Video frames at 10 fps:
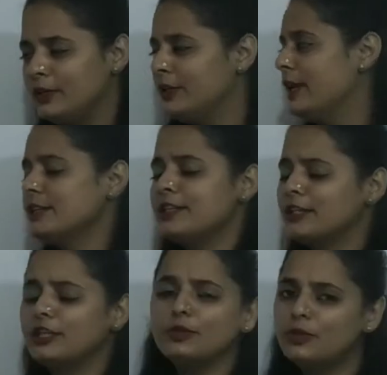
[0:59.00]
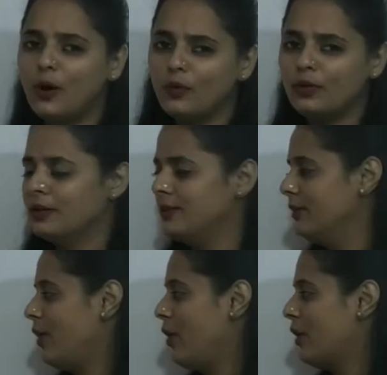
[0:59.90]
there is nothing to doubt
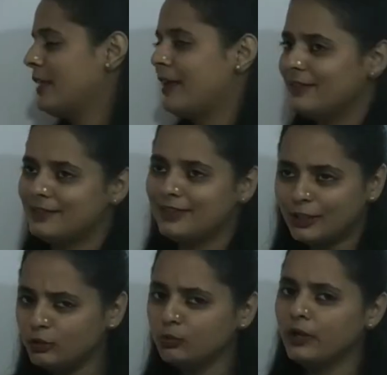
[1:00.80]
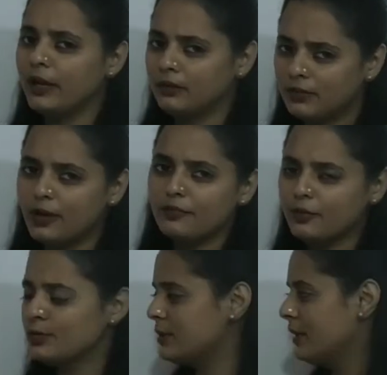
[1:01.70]
or there is nothing to get
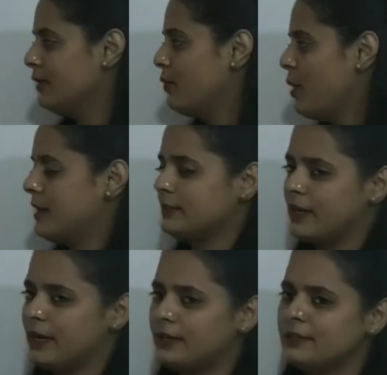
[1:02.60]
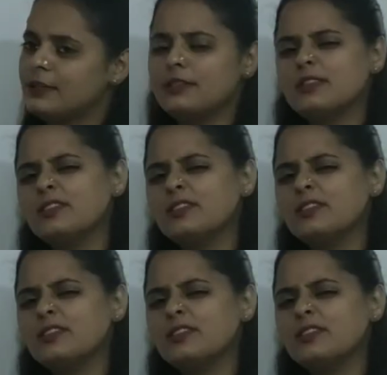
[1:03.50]
confused in what exactly is this. This